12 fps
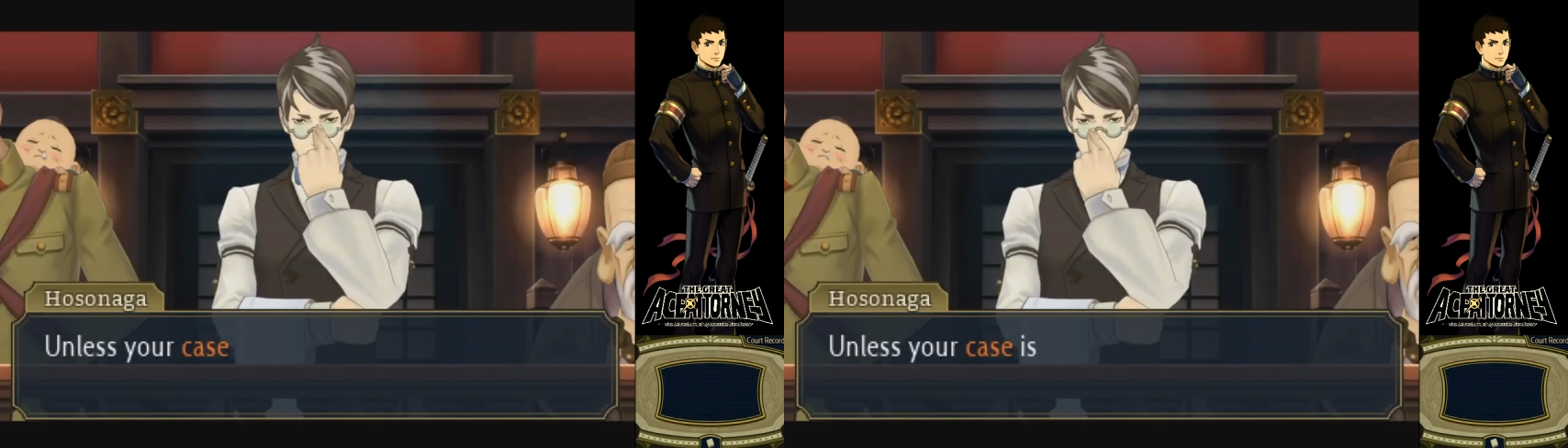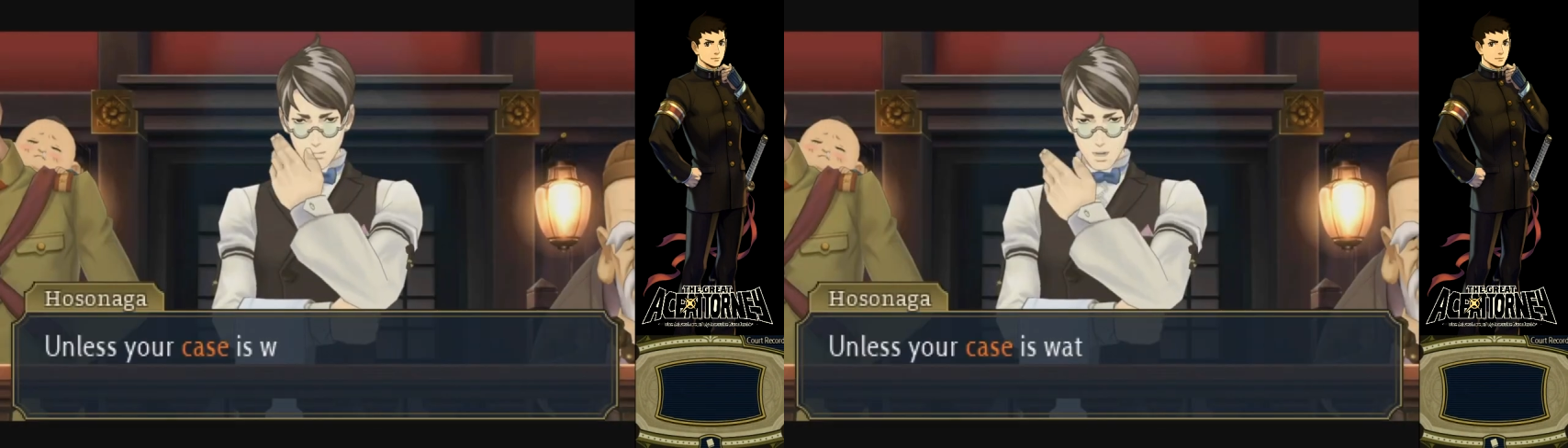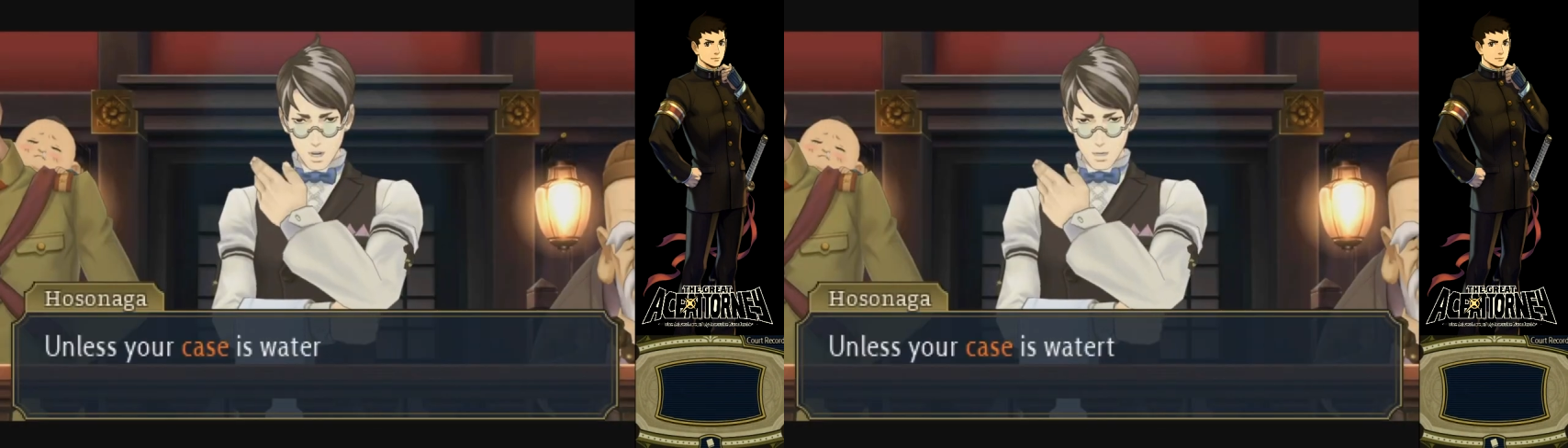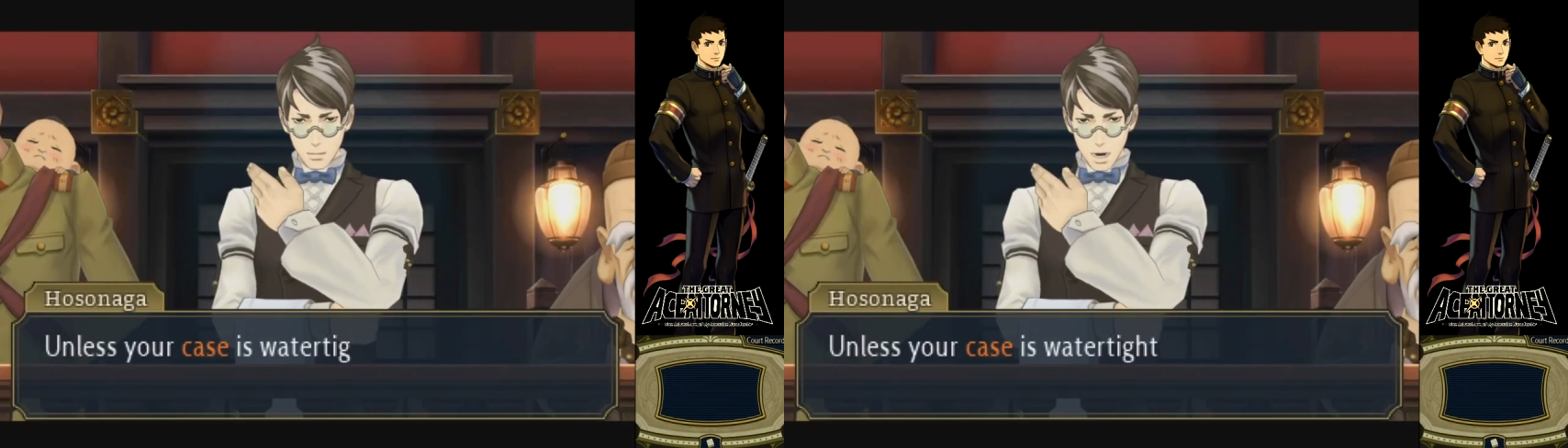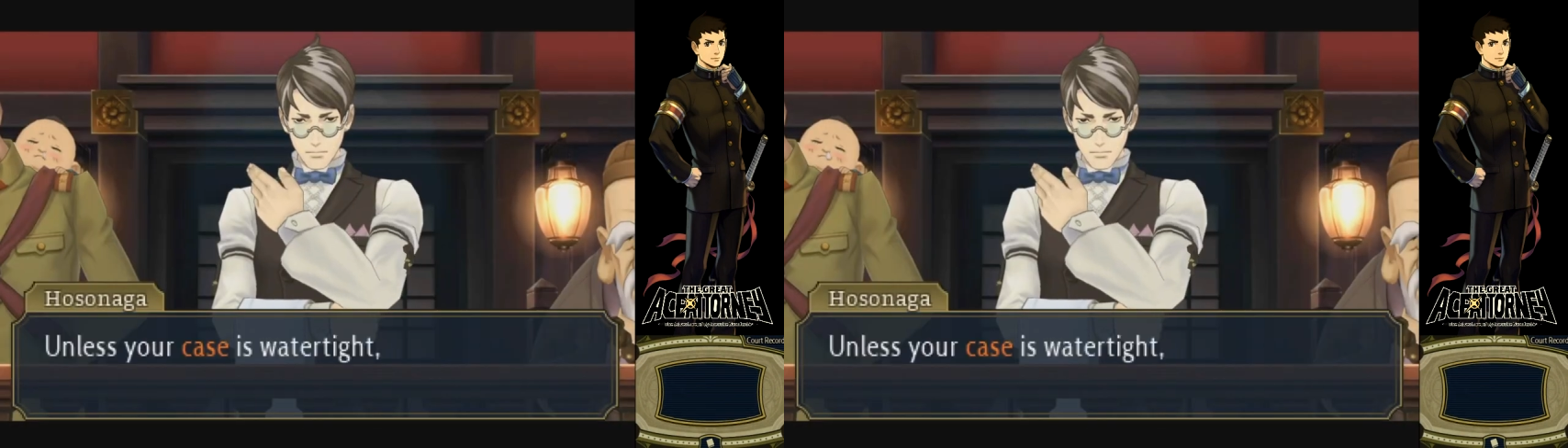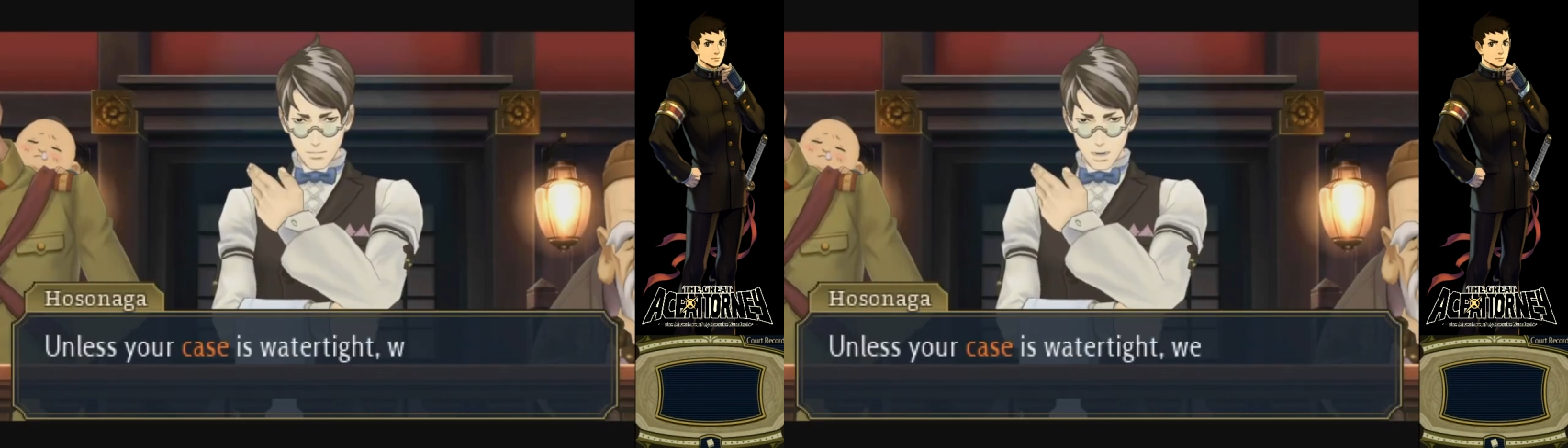Unless your
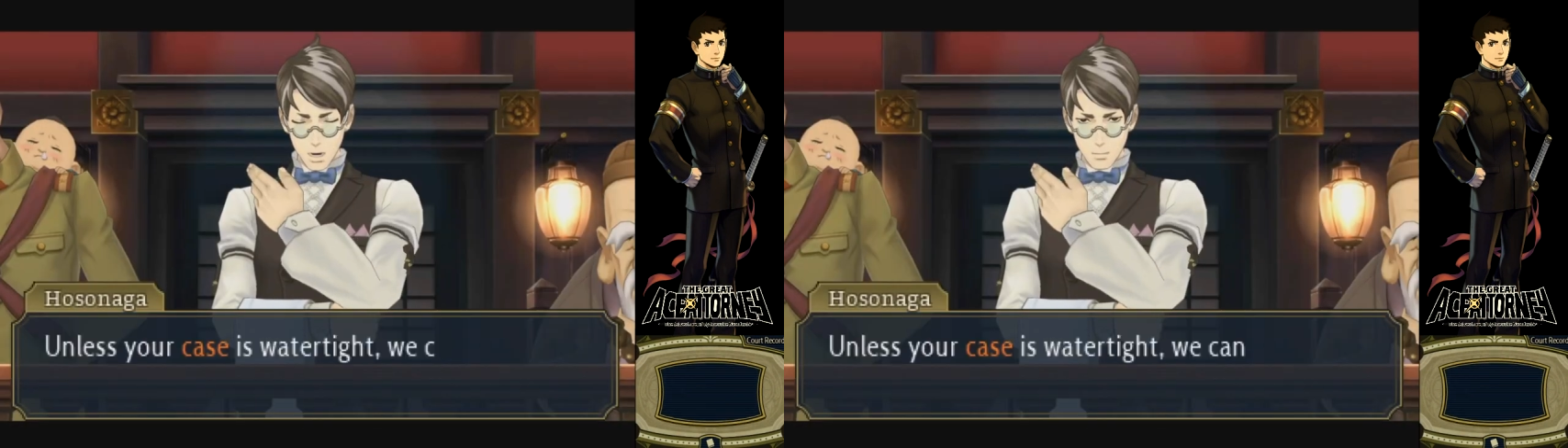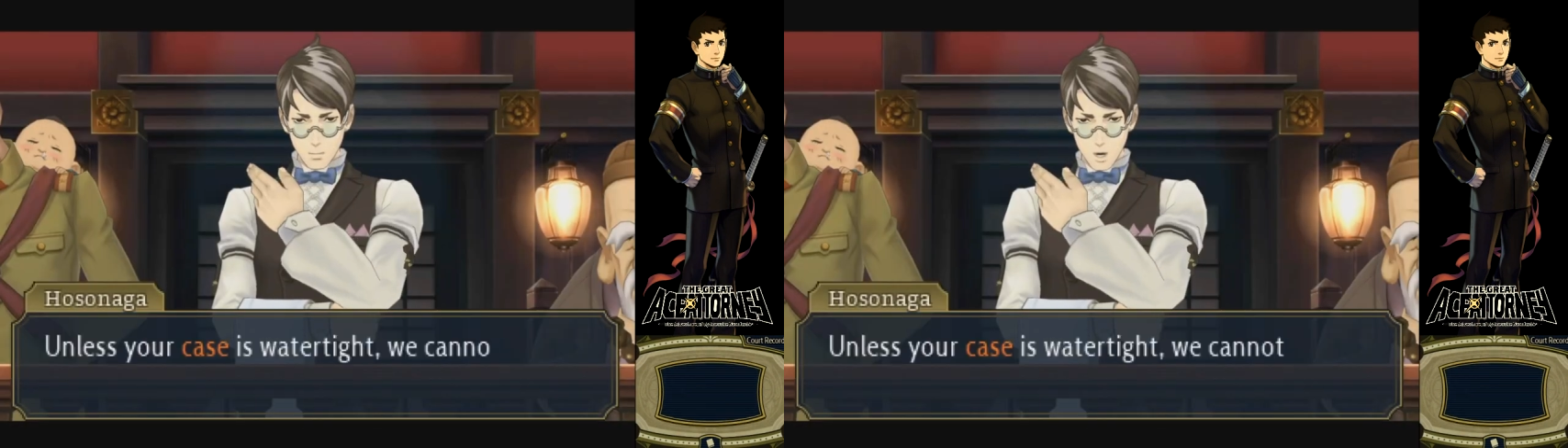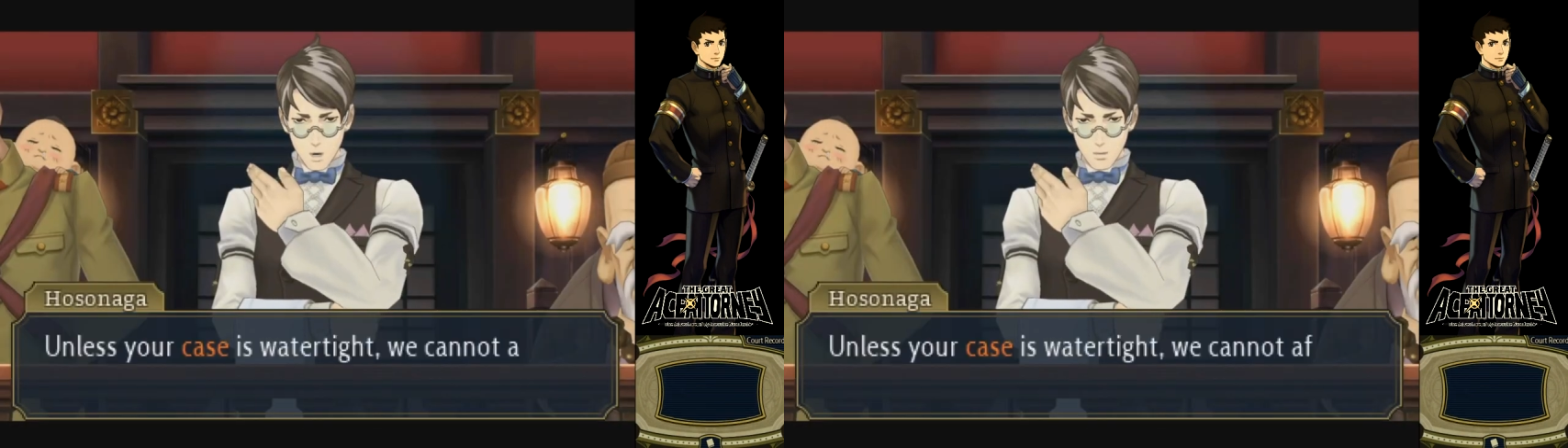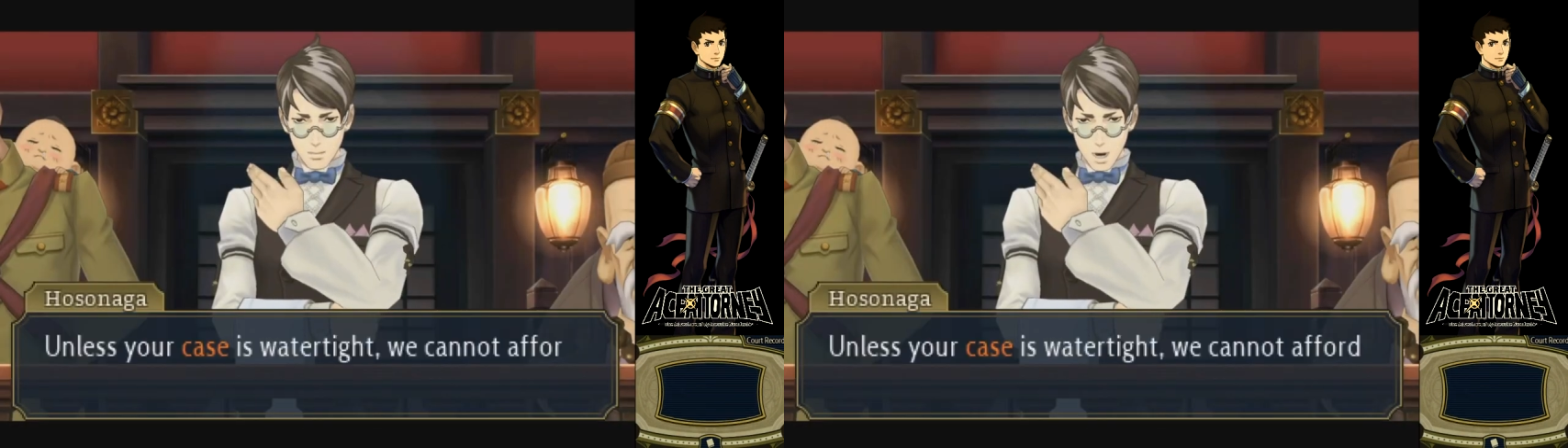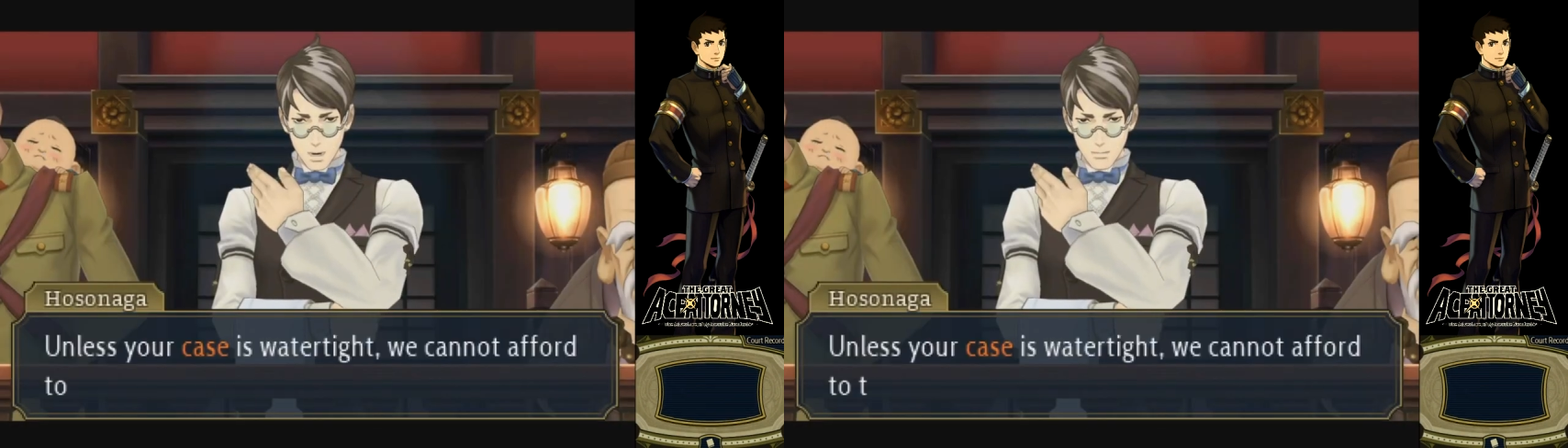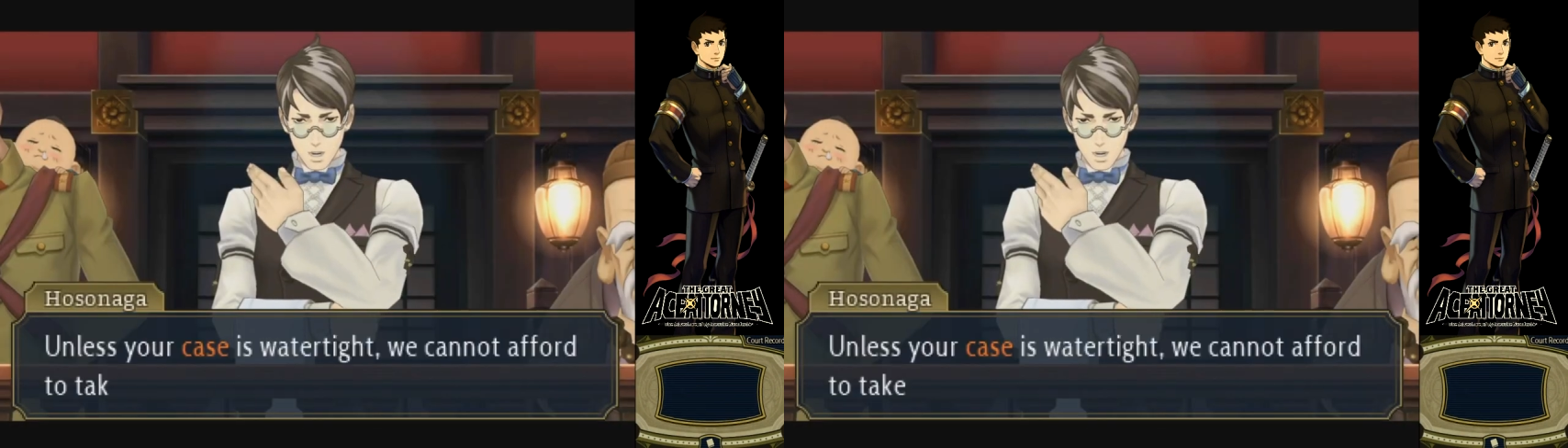case is watertight,